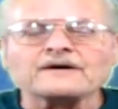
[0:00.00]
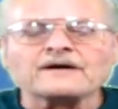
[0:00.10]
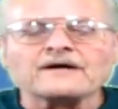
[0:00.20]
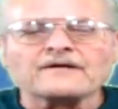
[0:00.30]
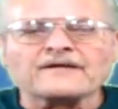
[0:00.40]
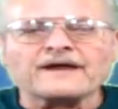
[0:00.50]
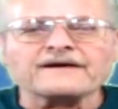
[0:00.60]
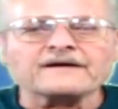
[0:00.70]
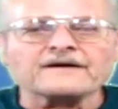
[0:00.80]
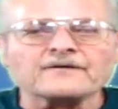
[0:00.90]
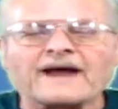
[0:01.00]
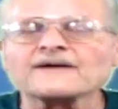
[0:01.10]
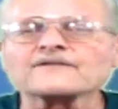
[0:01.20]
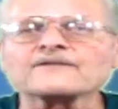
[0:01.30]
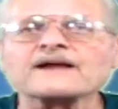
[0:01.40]
A
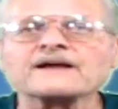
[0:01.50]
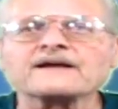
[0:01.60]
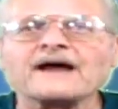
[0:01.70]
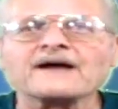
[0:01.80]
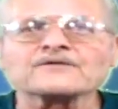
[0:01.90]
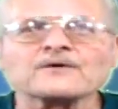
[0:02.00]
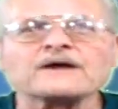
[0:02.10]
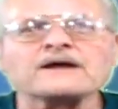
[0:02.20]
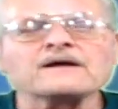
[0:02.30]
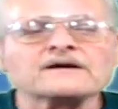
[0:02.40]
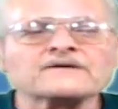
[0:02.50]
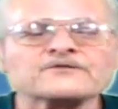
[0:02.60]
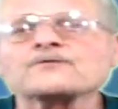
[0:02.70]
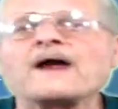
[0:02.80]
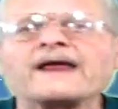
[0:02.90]
rattlesnake can actually
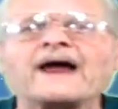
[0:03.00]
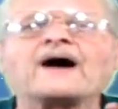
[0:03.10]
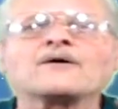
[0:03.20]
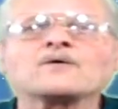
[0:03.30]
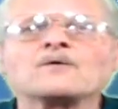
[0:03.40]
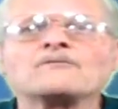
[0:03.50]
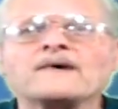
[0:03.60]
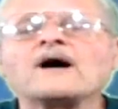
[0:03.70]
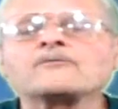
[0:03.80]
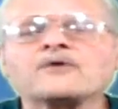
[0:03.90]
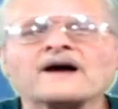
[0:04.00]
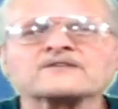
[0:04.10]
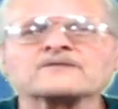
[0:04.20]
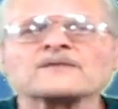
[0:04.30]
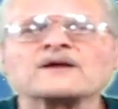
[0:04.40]
strike out
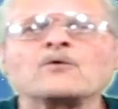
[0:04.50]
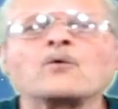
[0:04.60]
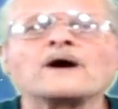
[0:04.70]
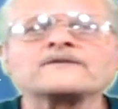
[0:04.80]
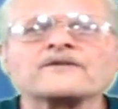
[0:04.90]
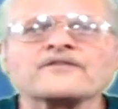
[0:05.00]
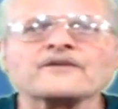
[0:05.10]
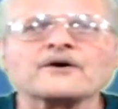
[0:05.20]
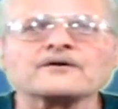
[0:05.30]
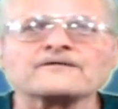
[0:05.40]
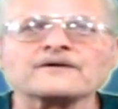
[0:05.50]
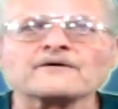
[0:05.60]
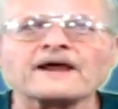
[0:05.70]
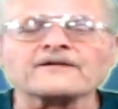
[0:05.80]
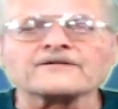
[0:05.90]
approximately 1/3 of their
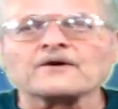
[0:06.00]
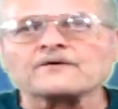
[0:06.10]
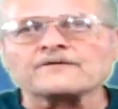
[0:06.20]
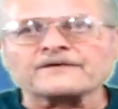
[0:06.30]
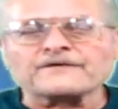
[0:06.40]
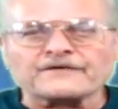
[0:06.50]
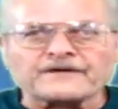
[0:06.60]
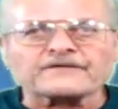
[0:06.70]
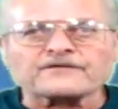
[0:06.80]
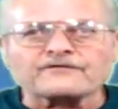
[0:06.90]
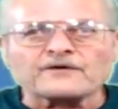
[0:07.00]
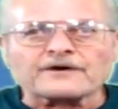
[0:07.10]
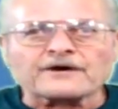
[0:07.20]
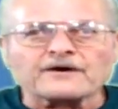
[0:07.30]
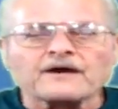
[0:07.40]
length. So if it's a
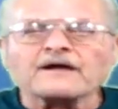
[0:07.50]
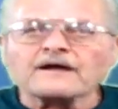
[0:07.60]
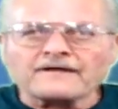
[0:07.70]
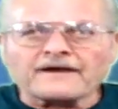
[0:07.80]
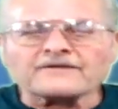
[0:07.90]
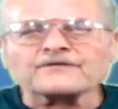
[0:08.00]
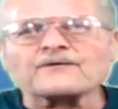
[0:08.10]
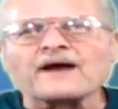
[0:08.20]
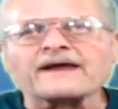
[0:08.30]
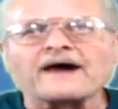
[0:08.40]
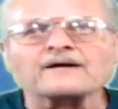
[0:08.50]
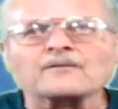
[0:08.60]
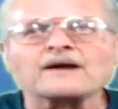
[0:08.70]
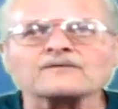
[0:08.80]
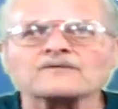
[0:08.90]
6-footer, they can strike out
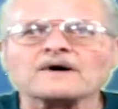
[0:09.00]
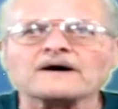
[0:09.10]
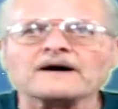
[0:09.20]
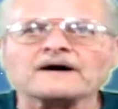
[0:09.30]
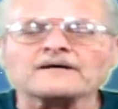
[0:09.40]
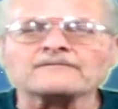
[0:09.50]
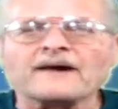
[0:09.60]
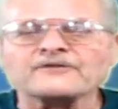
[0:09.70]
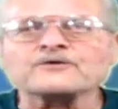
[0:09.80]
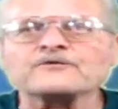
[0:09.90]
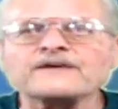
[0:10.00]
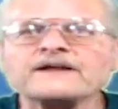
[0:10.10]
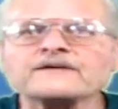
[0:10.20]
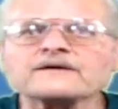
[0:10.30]
about 2 feet.